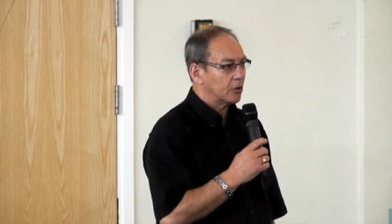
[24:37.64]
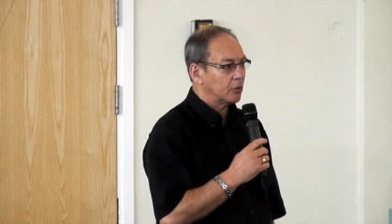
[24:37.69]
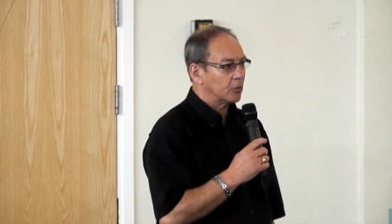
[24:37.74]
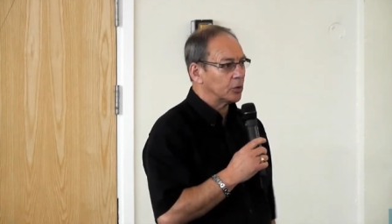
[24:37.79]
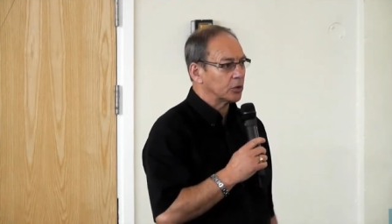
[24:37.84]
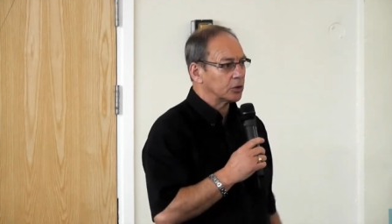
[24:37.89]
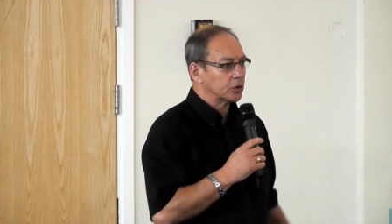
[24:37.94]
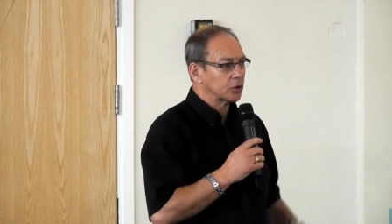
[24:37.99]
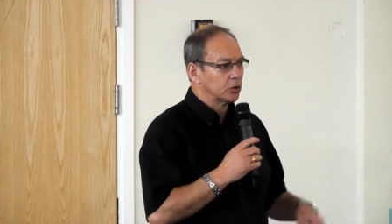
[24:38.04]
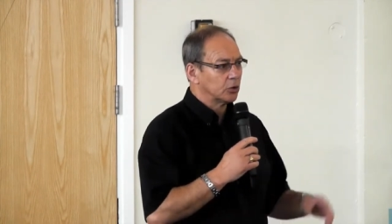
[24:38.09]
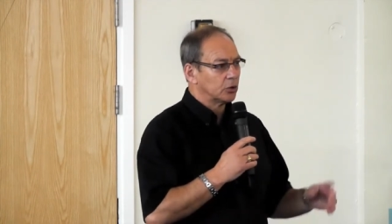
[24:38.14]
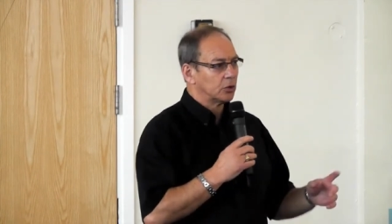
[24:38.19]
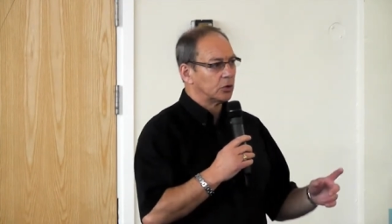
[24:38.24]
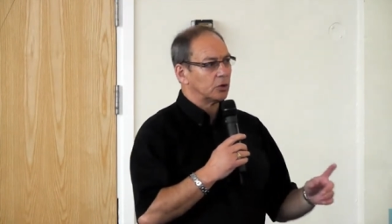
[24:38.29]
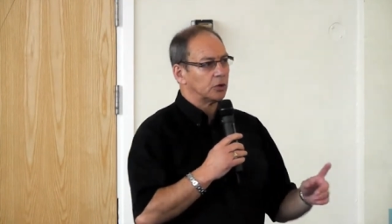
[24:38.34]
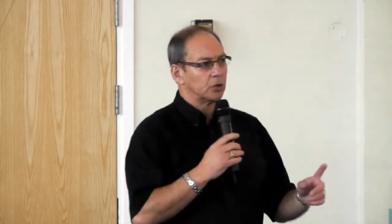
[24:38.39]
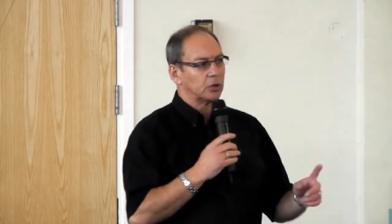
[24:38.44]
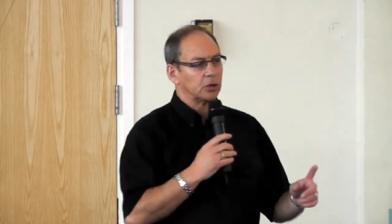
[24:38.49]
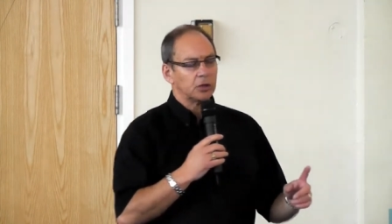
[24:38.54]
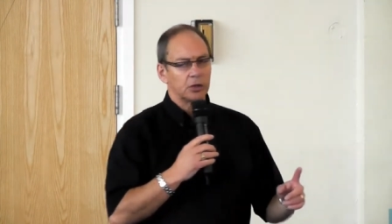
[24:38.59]
would
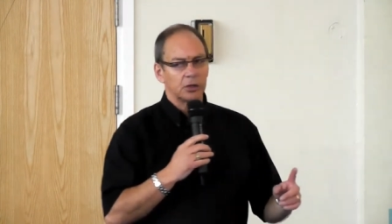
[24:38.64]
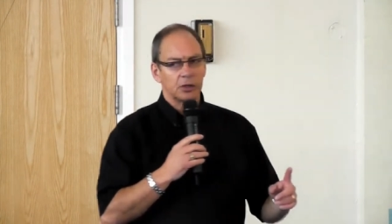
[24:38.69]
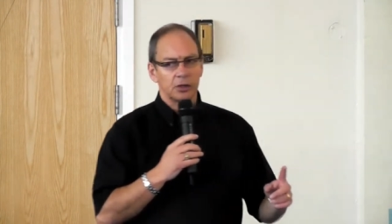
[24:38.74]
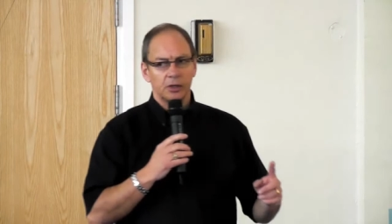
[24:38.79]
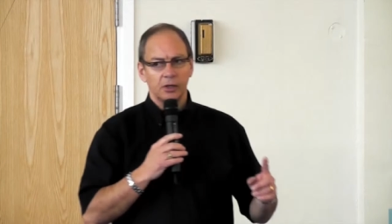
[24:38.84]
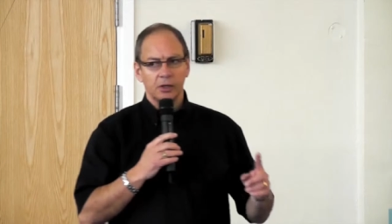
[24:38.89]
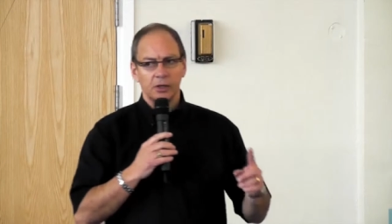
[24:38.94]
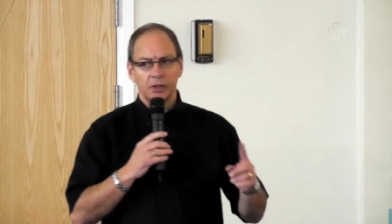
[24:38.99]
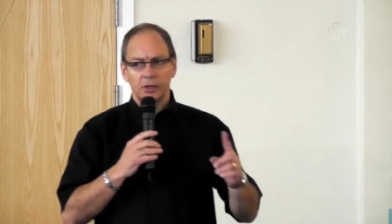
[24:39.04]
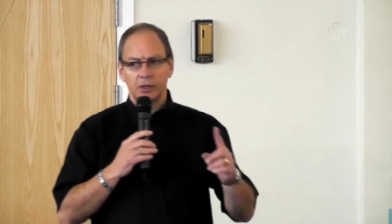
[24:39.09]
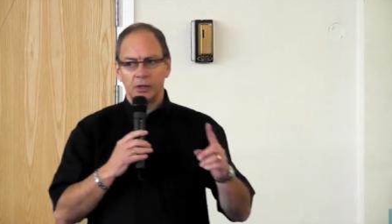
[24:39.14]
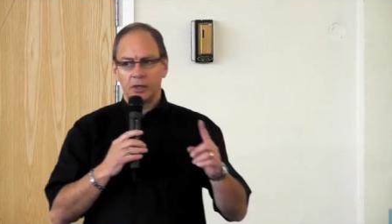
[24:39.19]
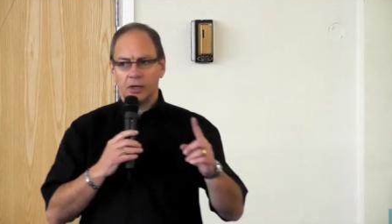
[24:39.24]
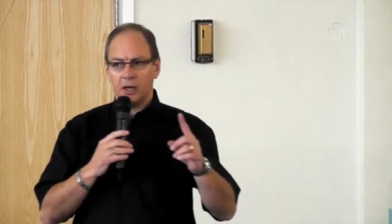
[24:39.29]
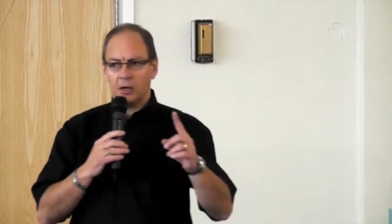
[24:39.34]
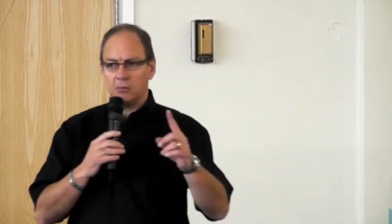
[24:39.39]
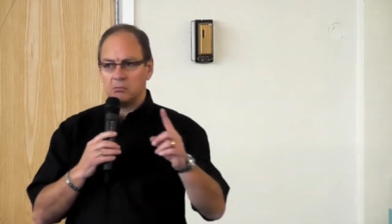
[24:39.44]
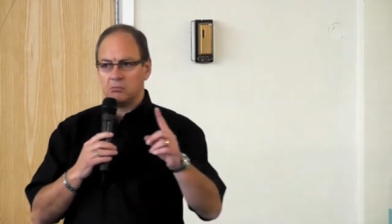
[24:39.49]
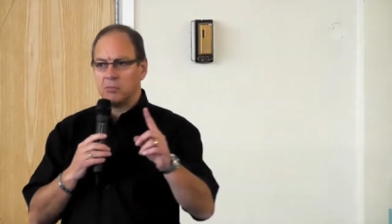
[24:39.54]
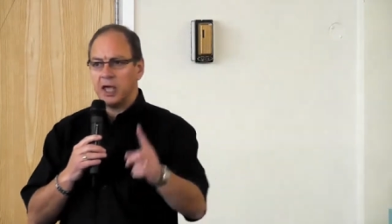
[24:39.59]
go
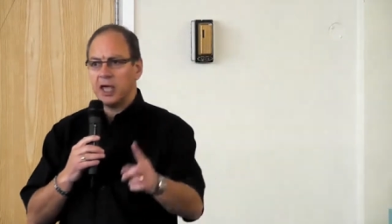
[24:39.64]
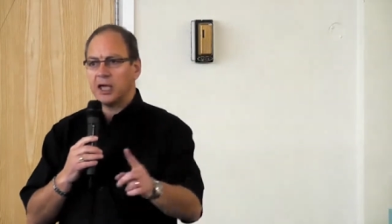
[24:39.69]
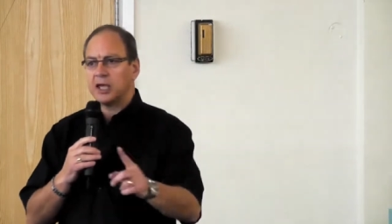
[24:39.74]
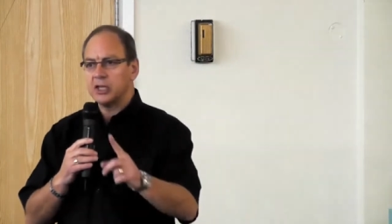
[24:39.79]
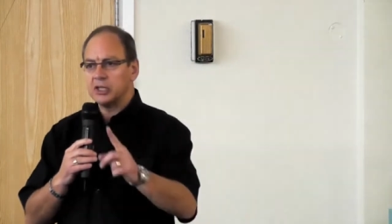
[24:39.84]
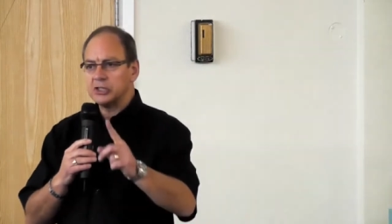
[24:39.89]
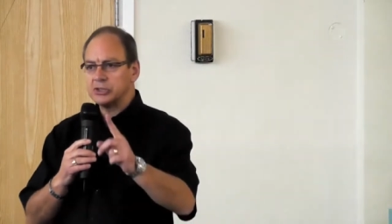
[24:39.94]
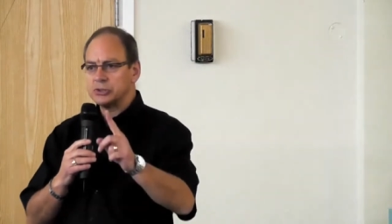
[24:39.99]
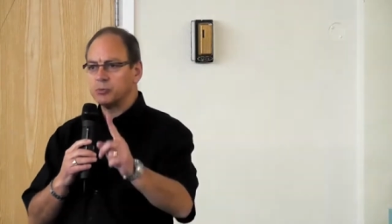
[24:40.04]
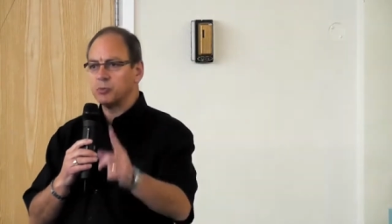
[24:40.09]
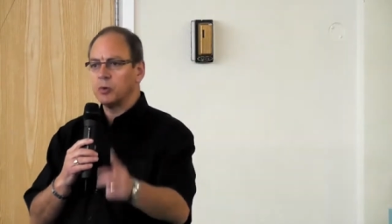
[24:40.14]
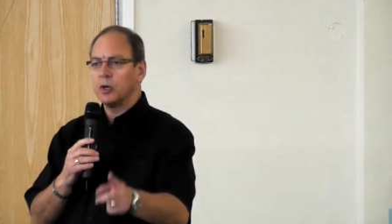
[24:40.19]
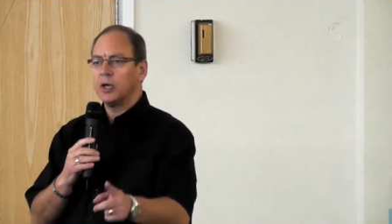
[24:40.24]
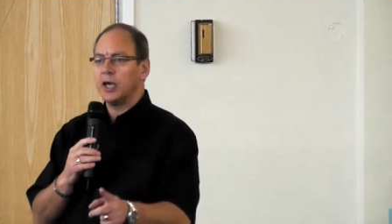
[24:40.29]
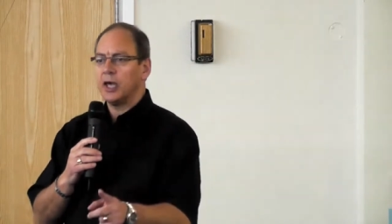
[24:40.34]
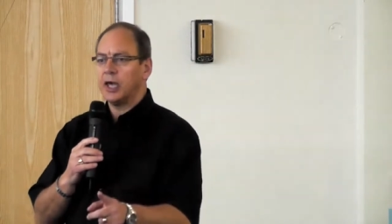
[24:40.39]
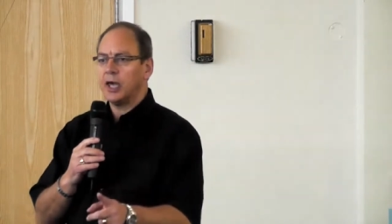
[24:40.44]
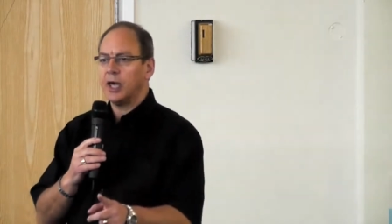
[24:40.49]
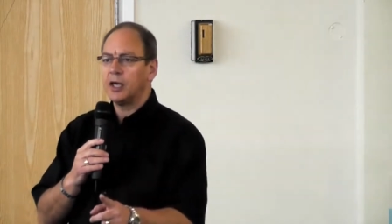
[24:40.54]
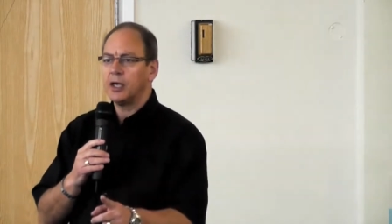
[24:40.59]
and make his
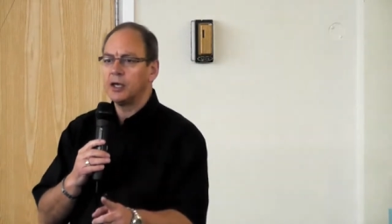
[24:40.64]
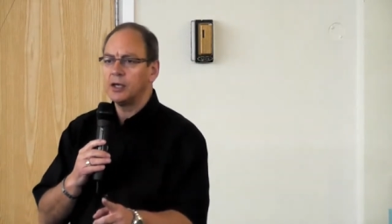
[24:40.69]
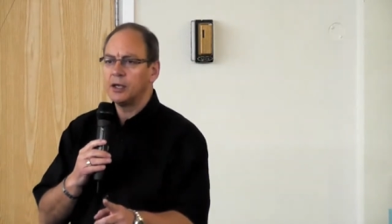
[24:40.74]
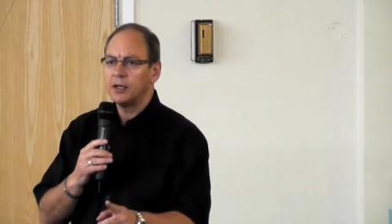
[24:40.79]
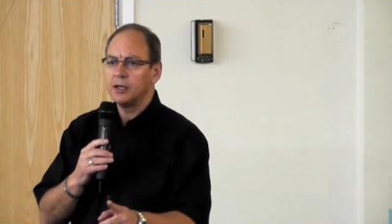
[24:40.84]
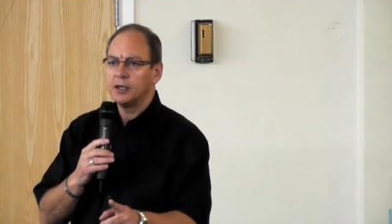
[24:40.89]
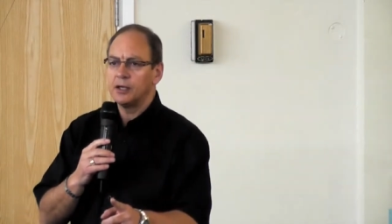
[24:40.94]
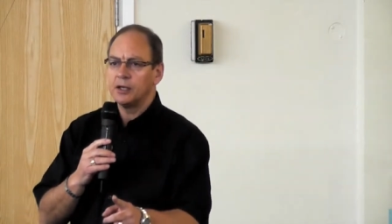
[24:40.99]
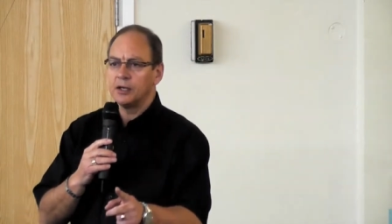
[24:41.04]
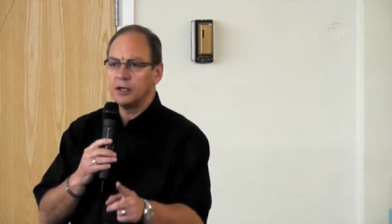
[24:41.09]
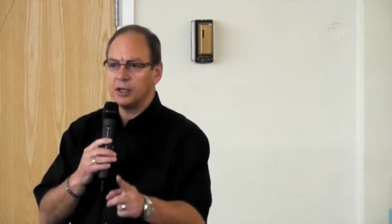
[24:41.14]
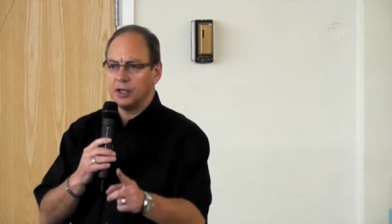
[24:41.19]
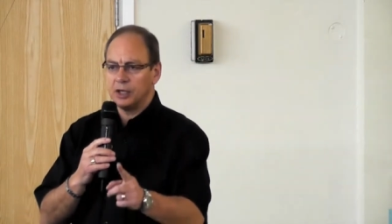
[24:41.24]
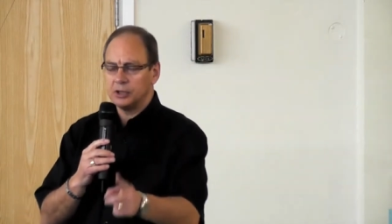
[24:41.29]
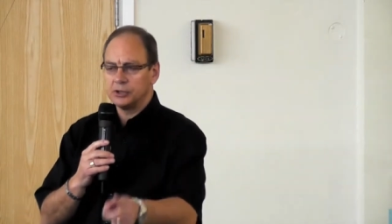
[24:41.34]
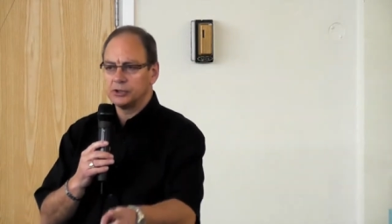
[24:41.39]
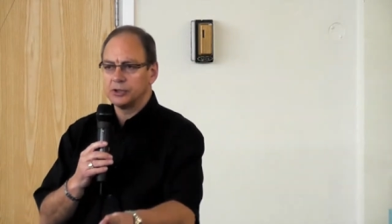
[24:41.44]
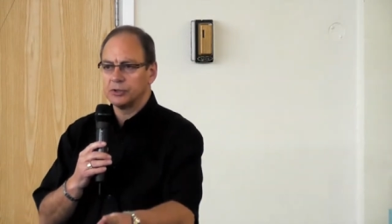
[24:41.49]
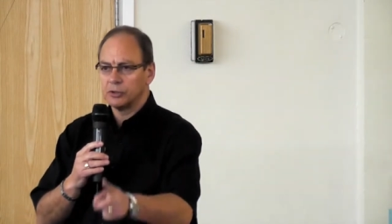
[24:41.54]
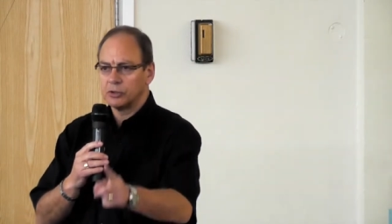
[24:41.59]
way
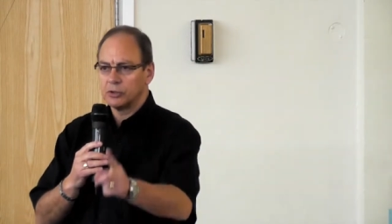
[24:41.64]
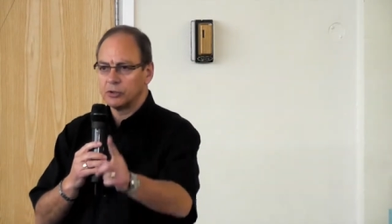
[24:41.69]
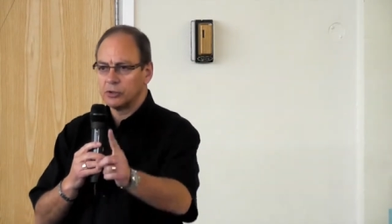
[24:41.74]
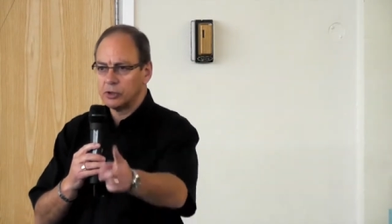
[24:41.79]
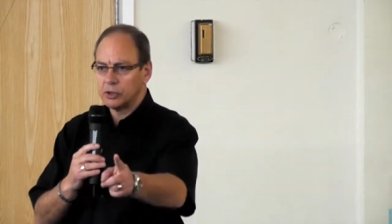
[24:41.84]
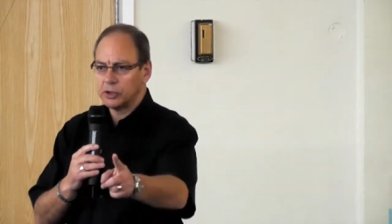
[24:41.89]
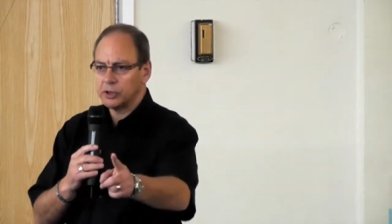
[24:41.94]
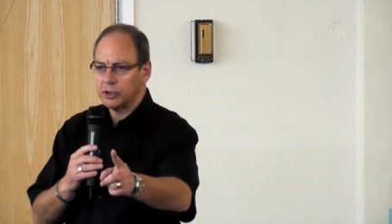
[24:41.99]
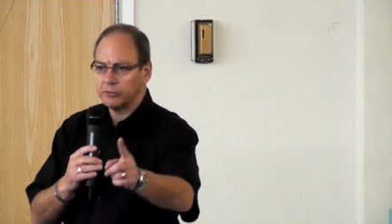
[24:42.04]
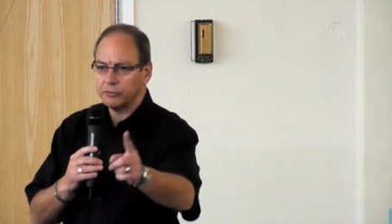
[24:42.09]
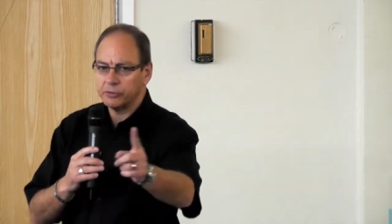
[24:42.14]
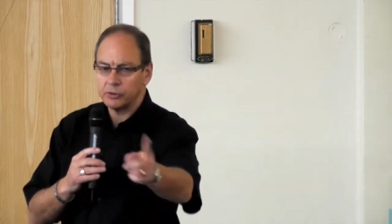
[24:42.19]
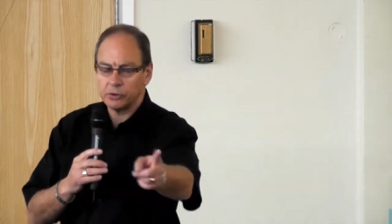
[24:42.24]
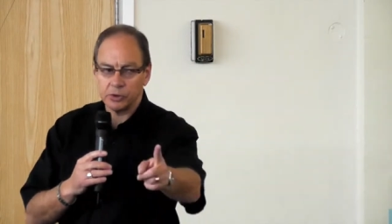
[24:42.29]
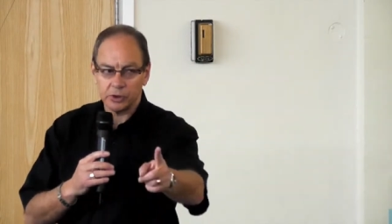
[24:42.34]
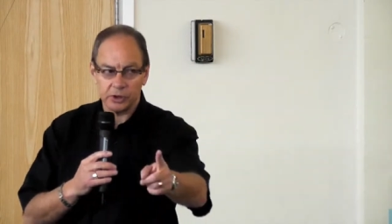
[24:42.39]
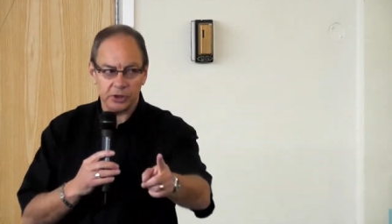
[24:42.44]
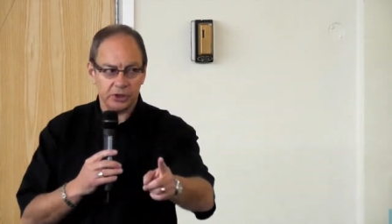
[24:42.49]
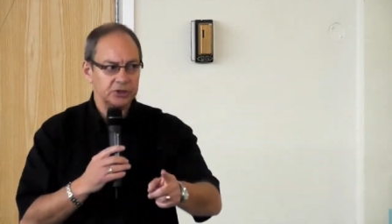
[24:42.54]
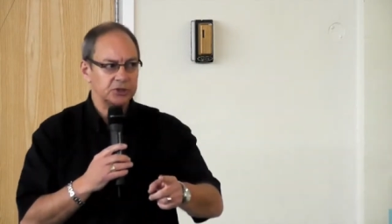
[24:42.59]
into the Holy of
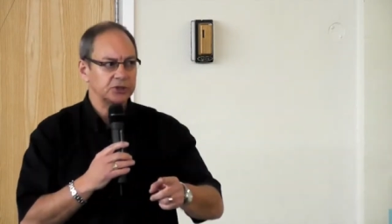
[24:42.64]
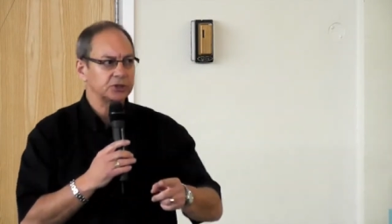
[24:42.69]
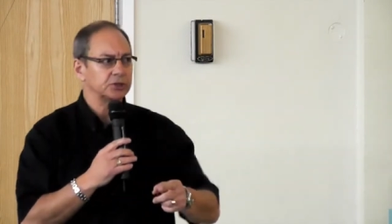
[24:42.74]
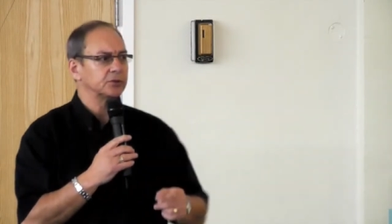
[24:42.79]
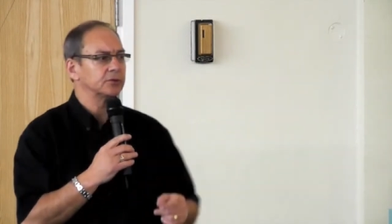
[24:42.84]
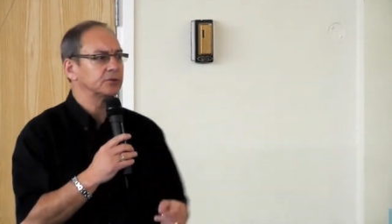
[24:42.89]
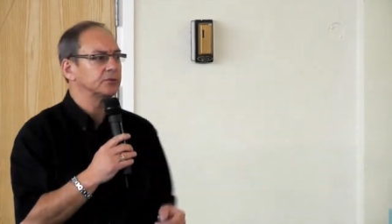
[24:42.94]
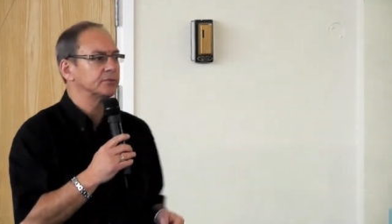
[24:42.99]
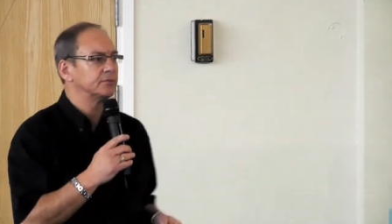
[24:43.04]
Holies.